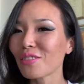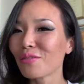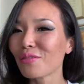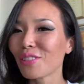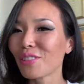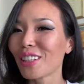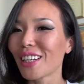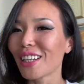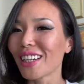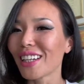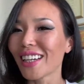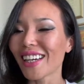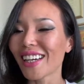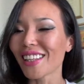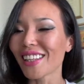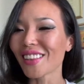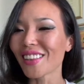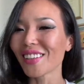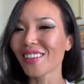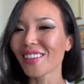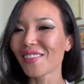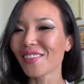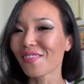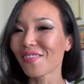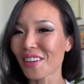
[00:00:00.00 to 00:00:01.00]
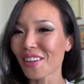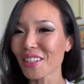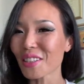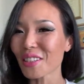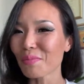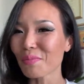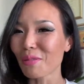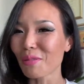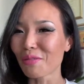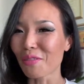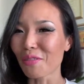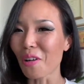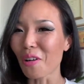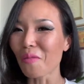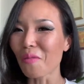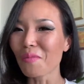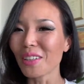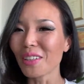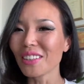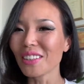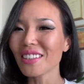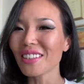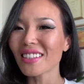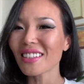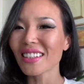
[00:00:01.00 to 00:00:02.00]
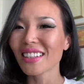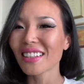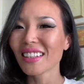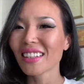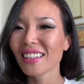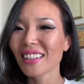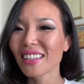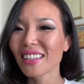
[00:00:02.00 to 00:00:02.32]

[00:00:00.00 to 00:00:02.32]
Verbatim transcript: when I had the first performance.